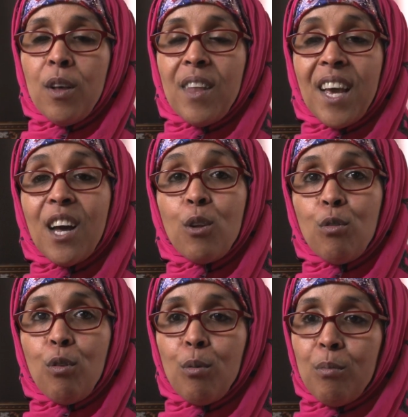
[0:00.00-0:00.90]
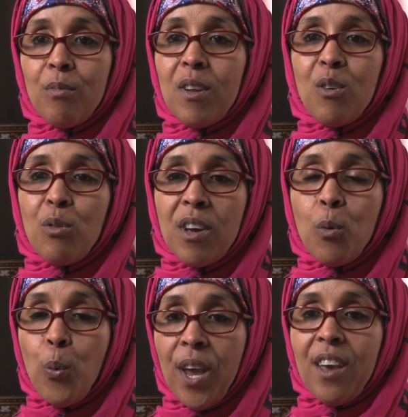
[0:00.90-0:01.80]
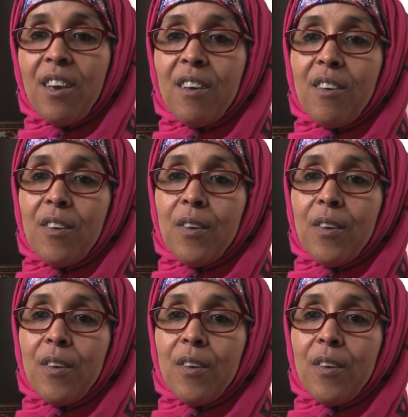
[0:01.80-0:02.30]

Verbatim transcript: they cannot talk you know they're weak